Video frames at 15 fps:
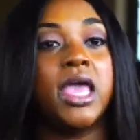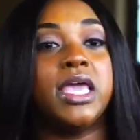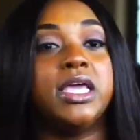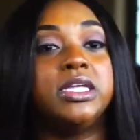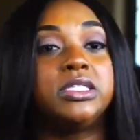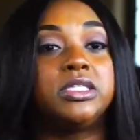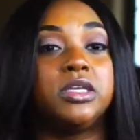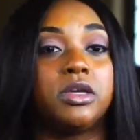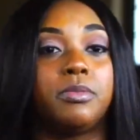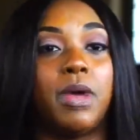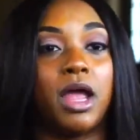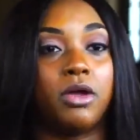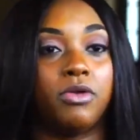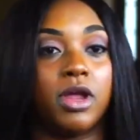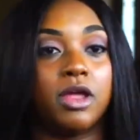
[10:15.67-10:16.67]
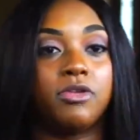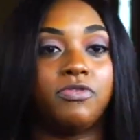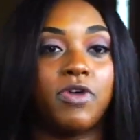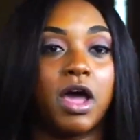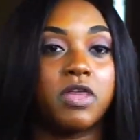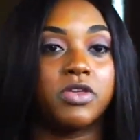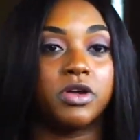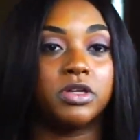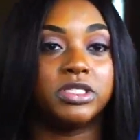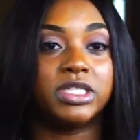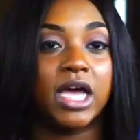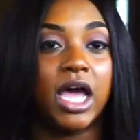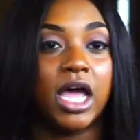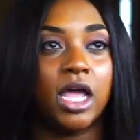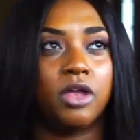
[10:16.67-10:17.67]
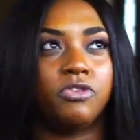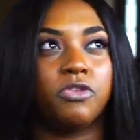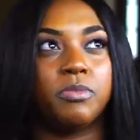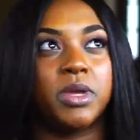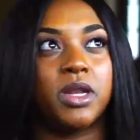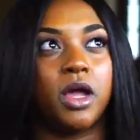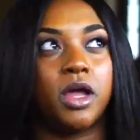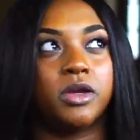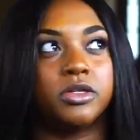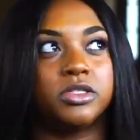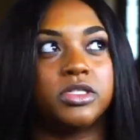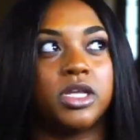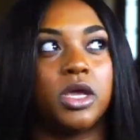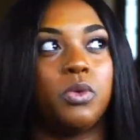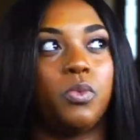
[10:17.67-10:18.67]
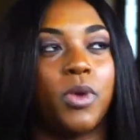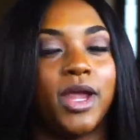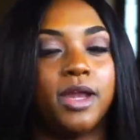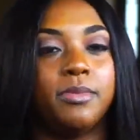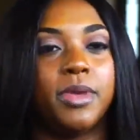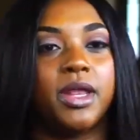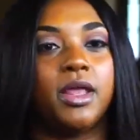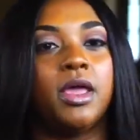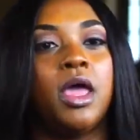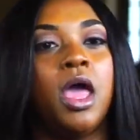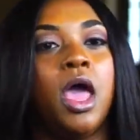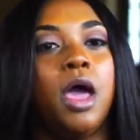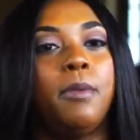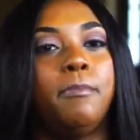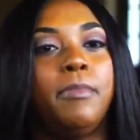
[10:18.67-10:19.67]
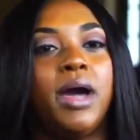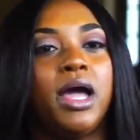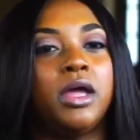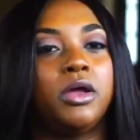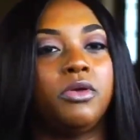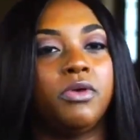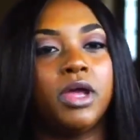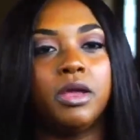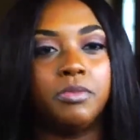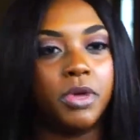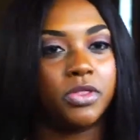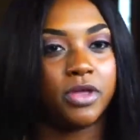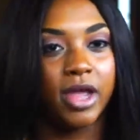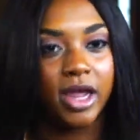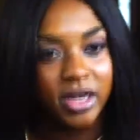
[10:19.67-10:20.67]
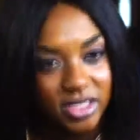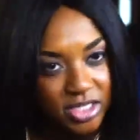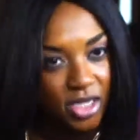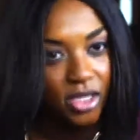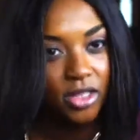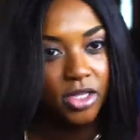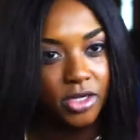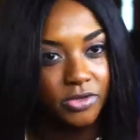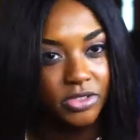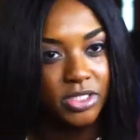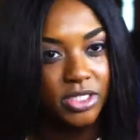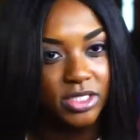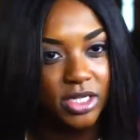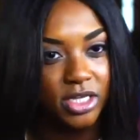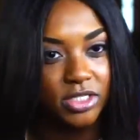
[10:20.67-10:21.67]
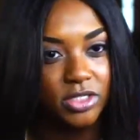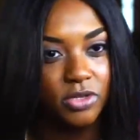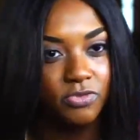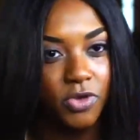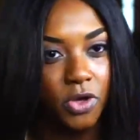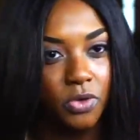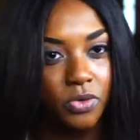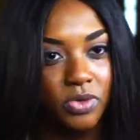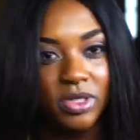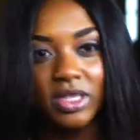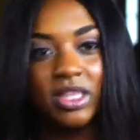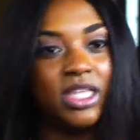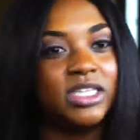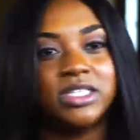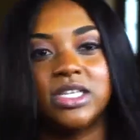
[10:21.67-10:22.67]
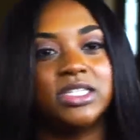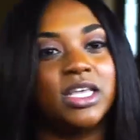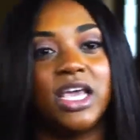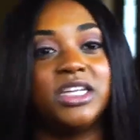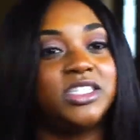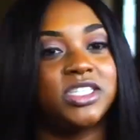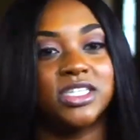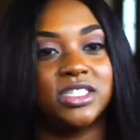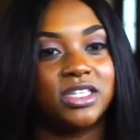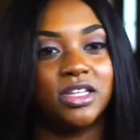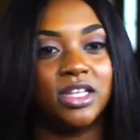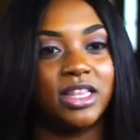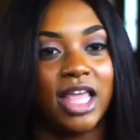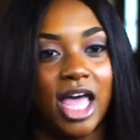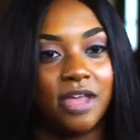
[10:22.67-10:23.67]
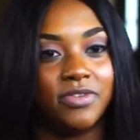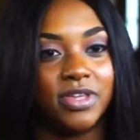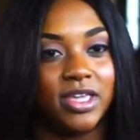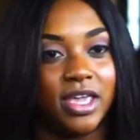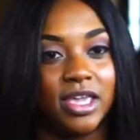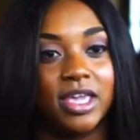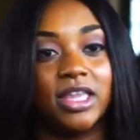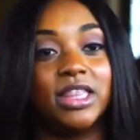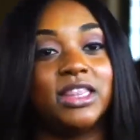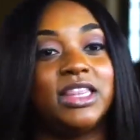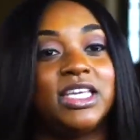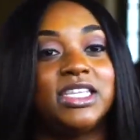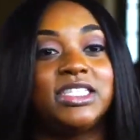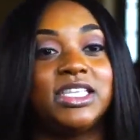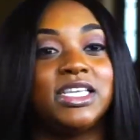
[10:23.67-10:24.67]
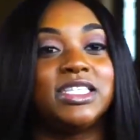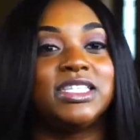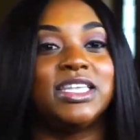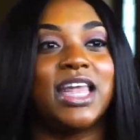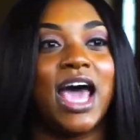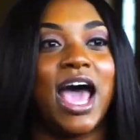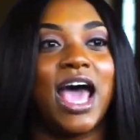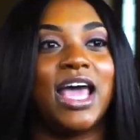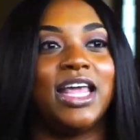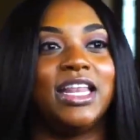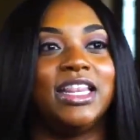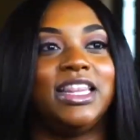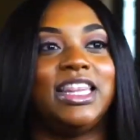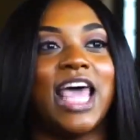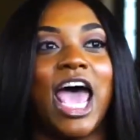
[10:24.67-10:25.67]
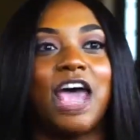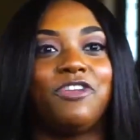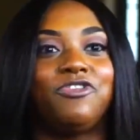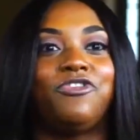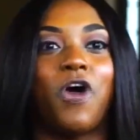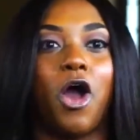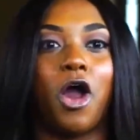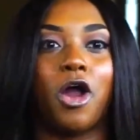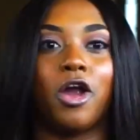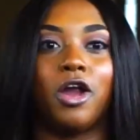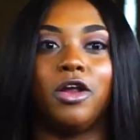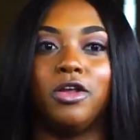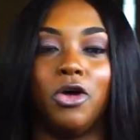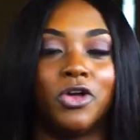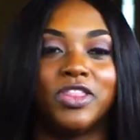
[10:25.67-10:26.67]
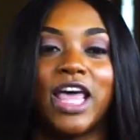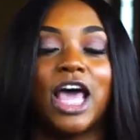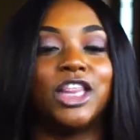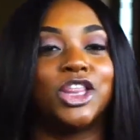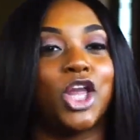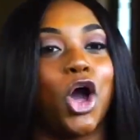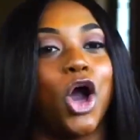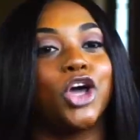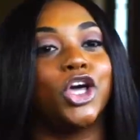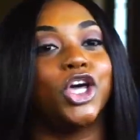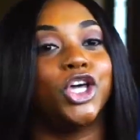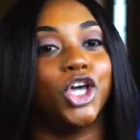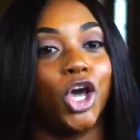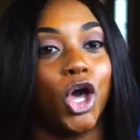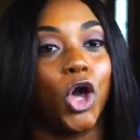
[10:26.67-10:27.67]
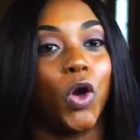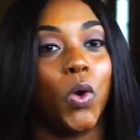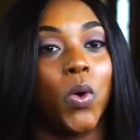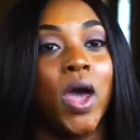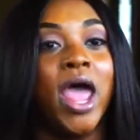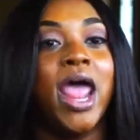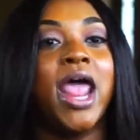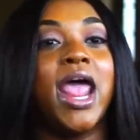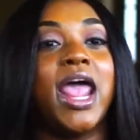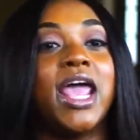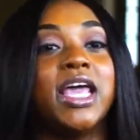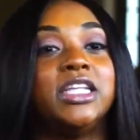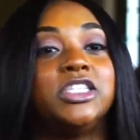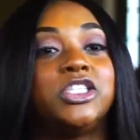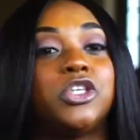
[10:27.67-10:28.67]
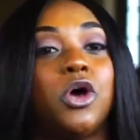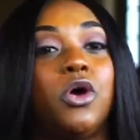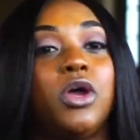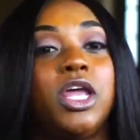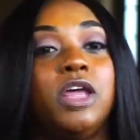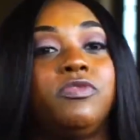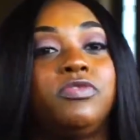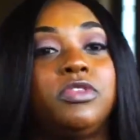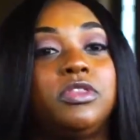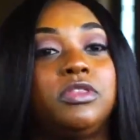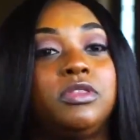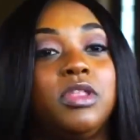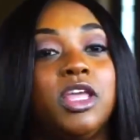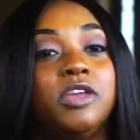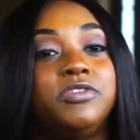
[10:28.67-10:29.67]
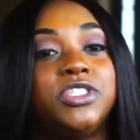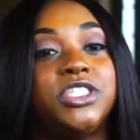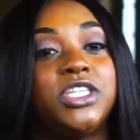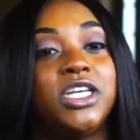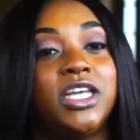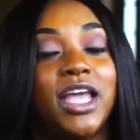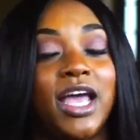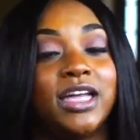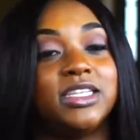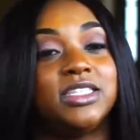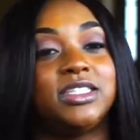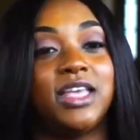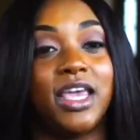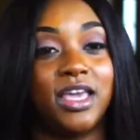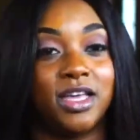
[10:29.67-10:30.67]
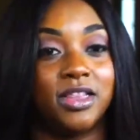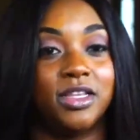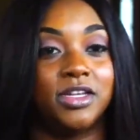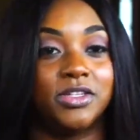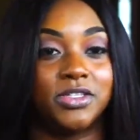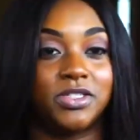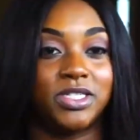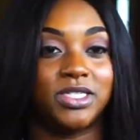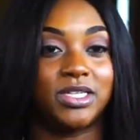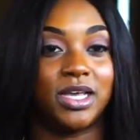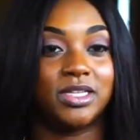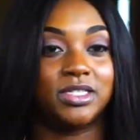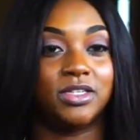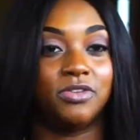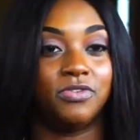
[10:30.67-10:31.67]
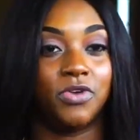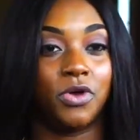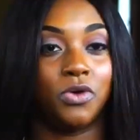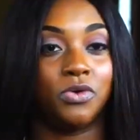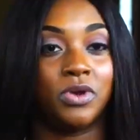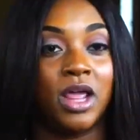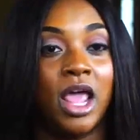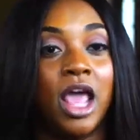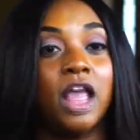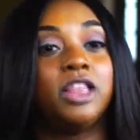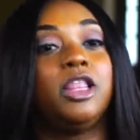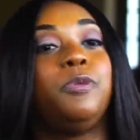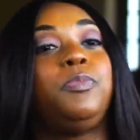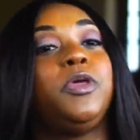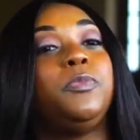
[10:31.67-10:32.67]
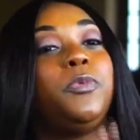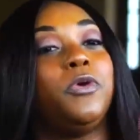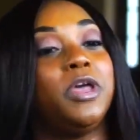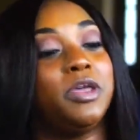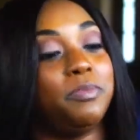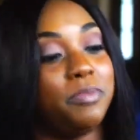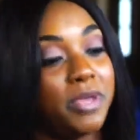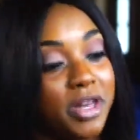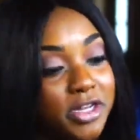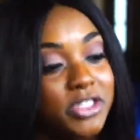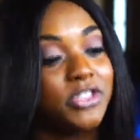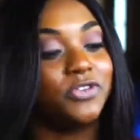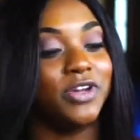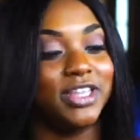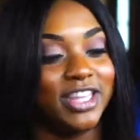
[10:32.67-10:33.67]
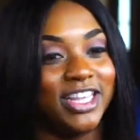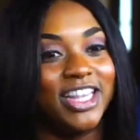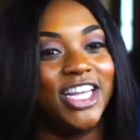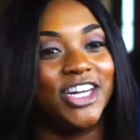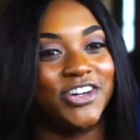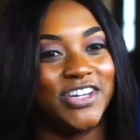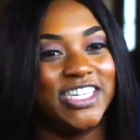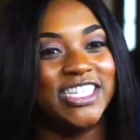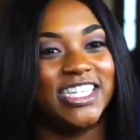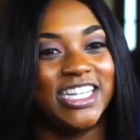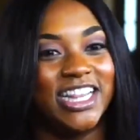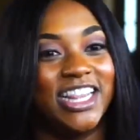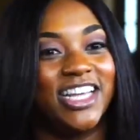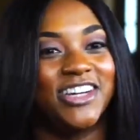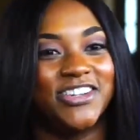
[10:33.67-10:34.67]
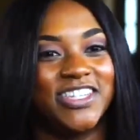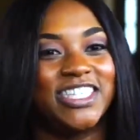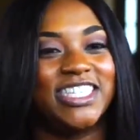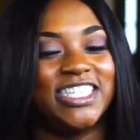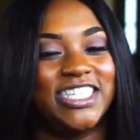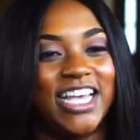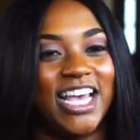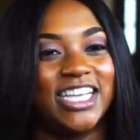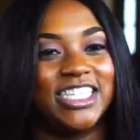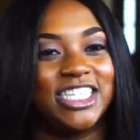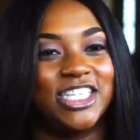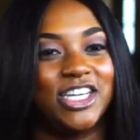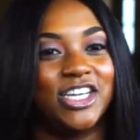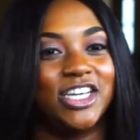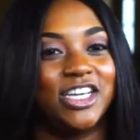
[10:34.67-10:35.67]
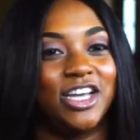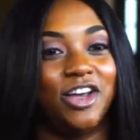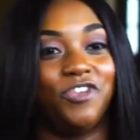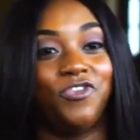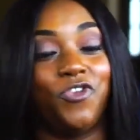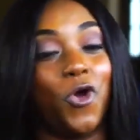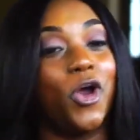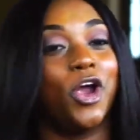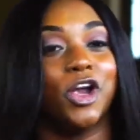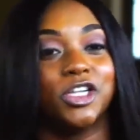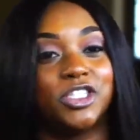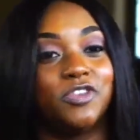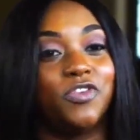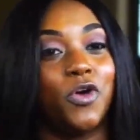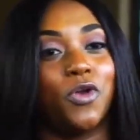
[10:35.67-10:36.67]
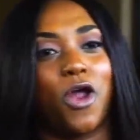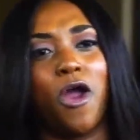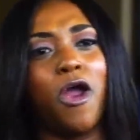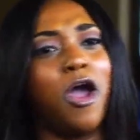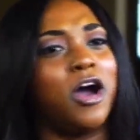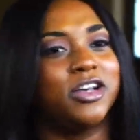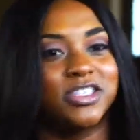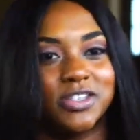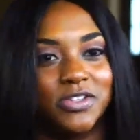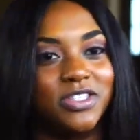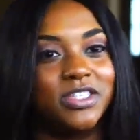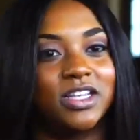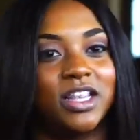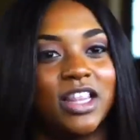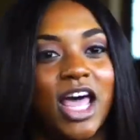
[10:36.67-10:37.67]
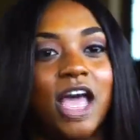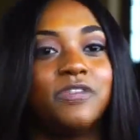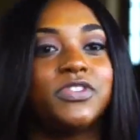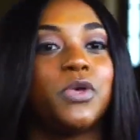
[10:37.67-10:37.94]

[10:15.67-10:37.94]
It took took my grandfather dying for me to understand wait a minute, my grandmother had to take a literacy test to vote. This is, and she's still alive and kicking. This is not that far or that long ago. And so if if she had to take a literacy test to vote, the people administering the literacy test to, for her to vote are also still alive.